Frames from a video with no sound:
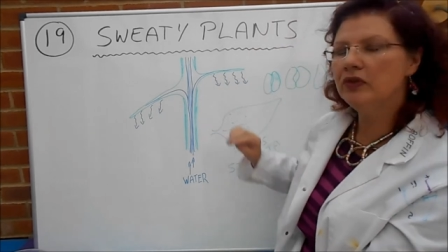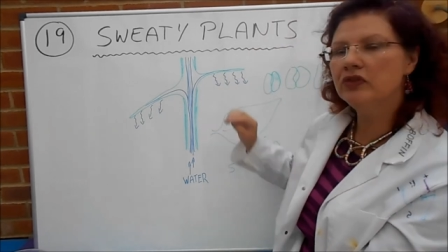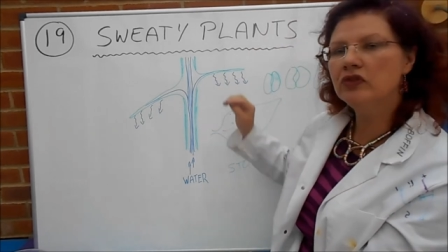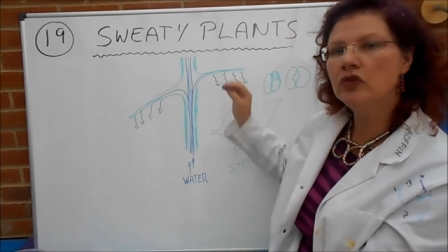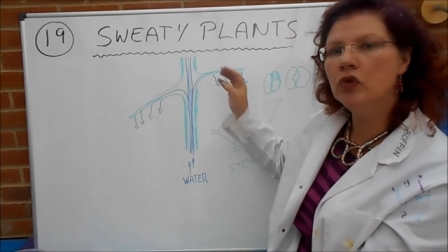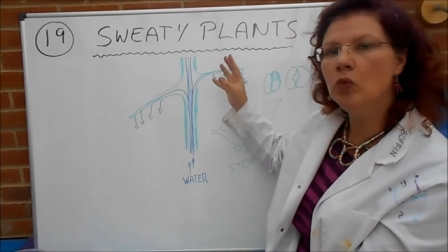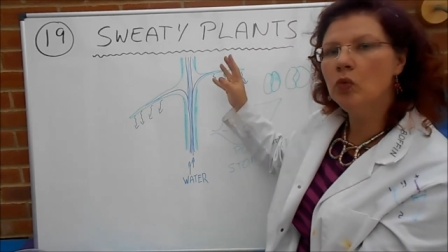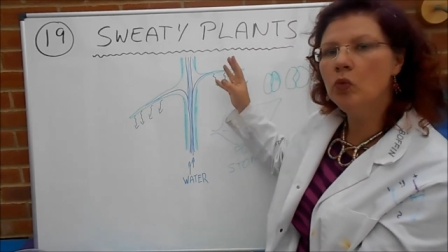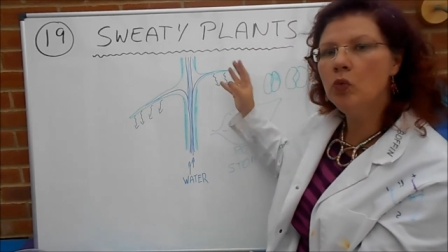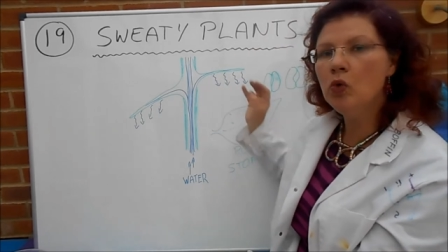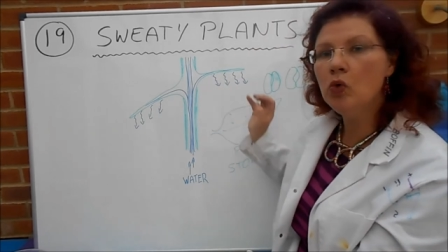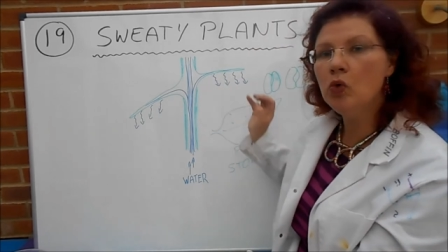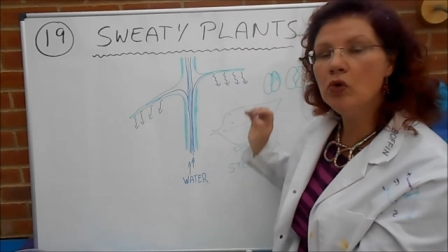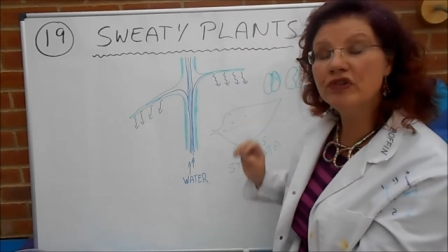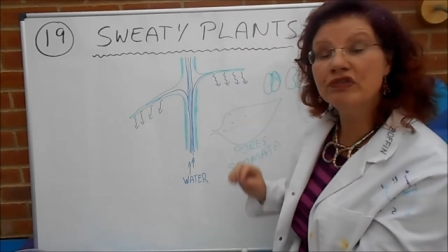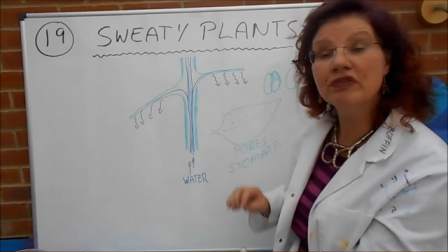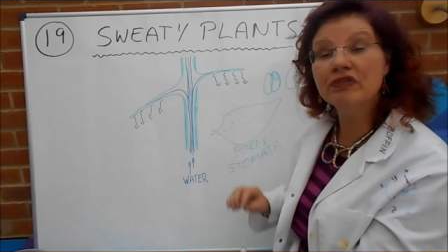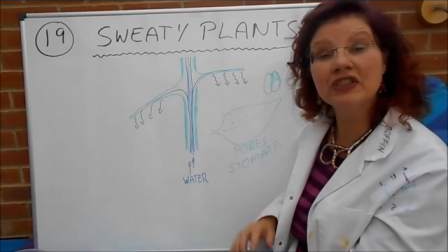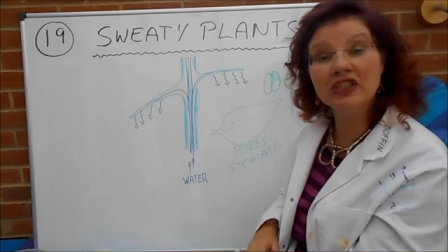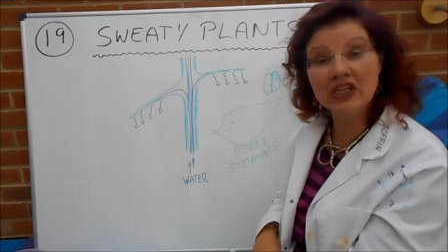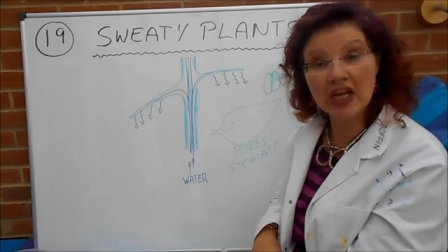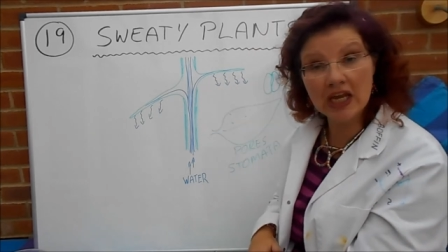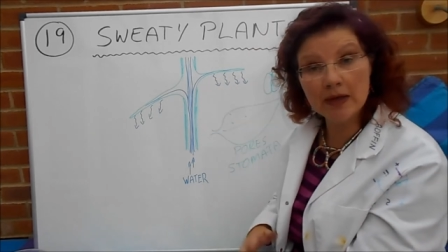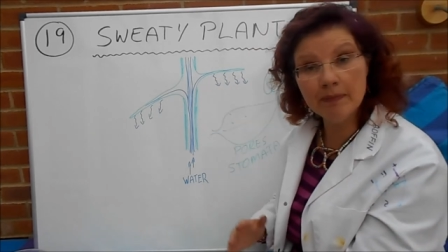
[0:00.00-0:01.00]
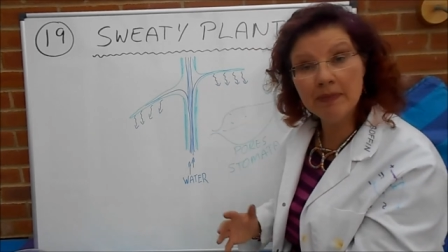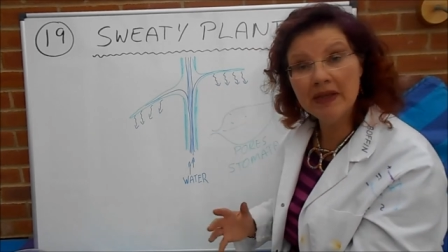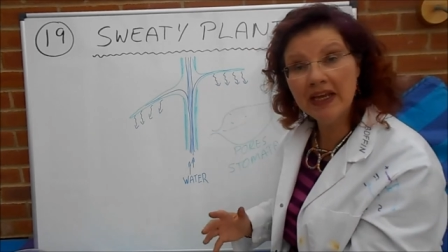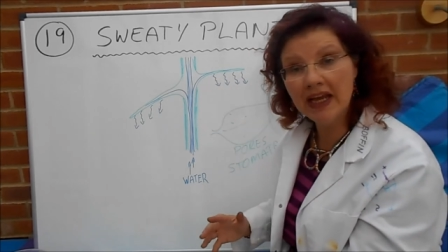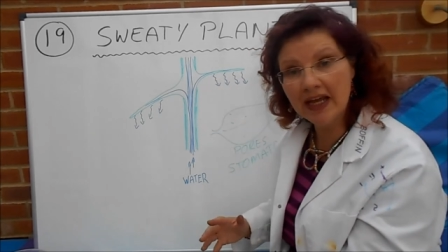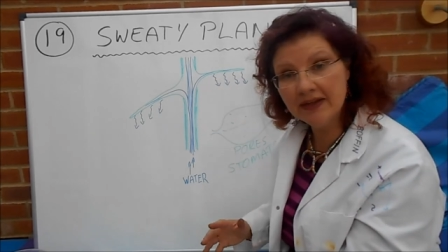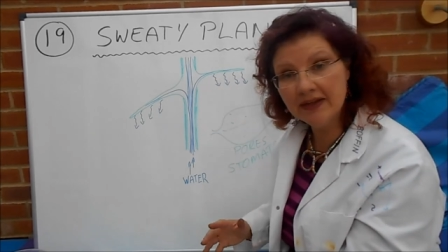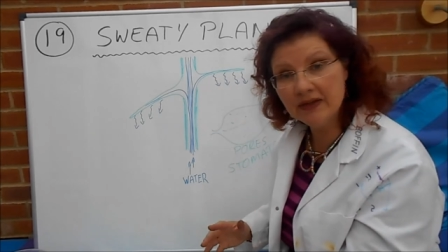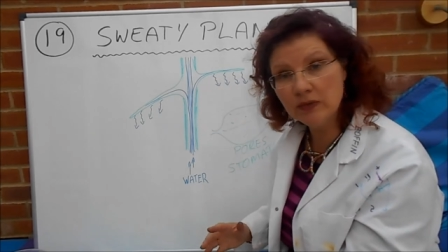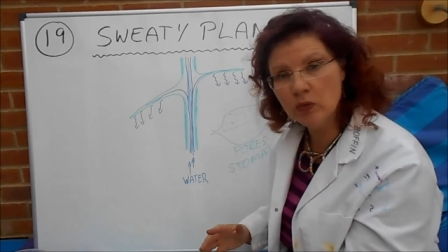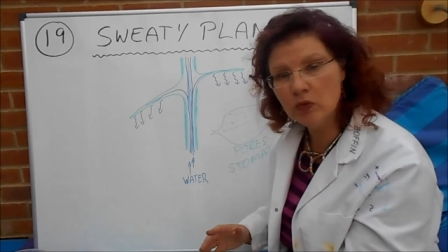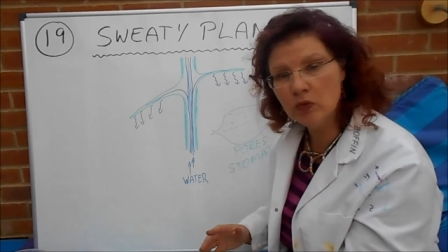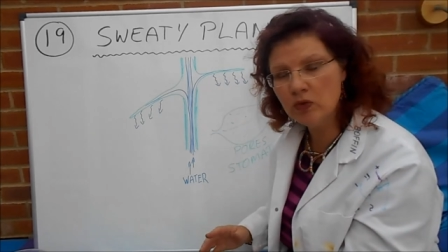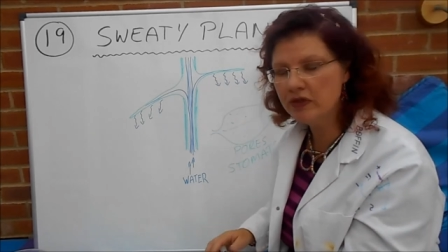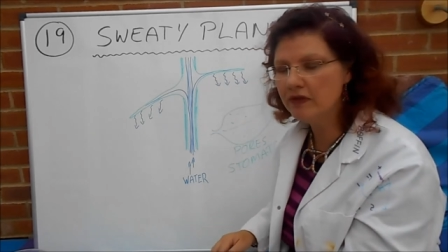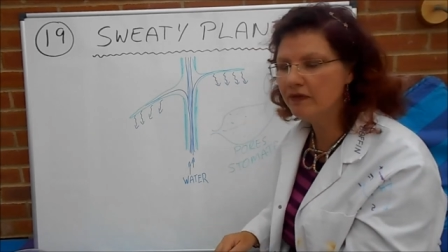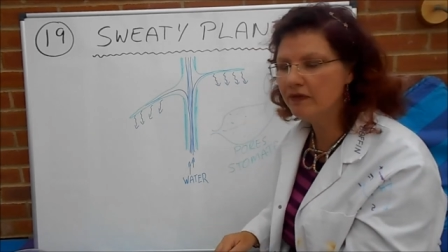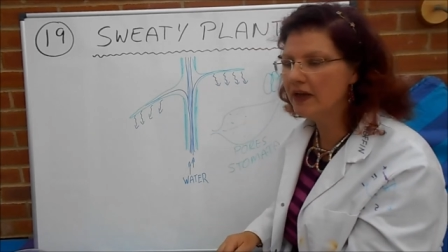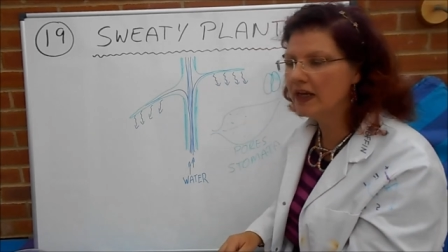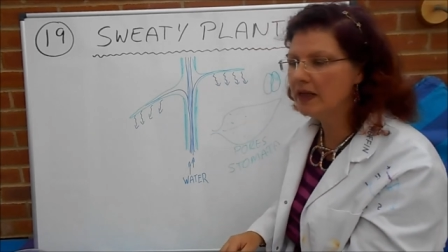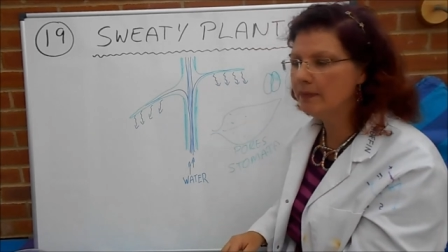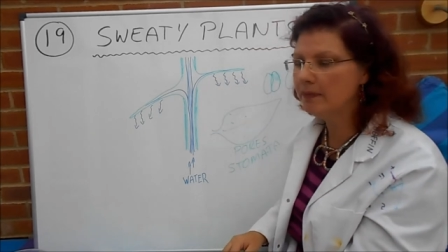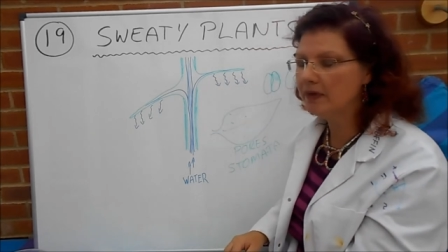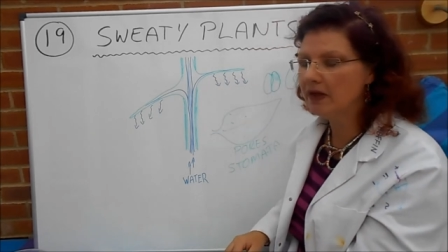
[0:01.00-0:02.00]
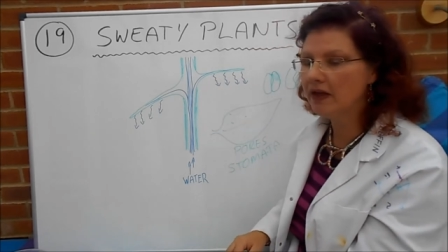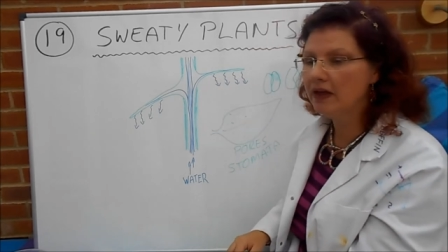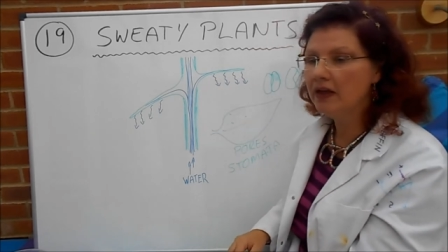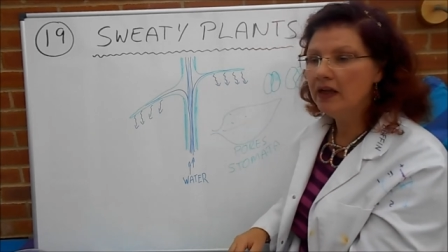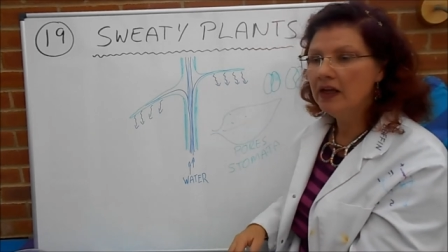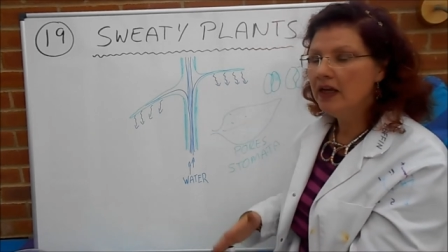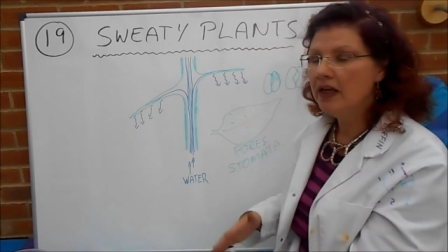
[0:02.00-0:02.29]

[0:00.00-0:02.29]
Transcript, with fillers: as the water escaping as water vapour.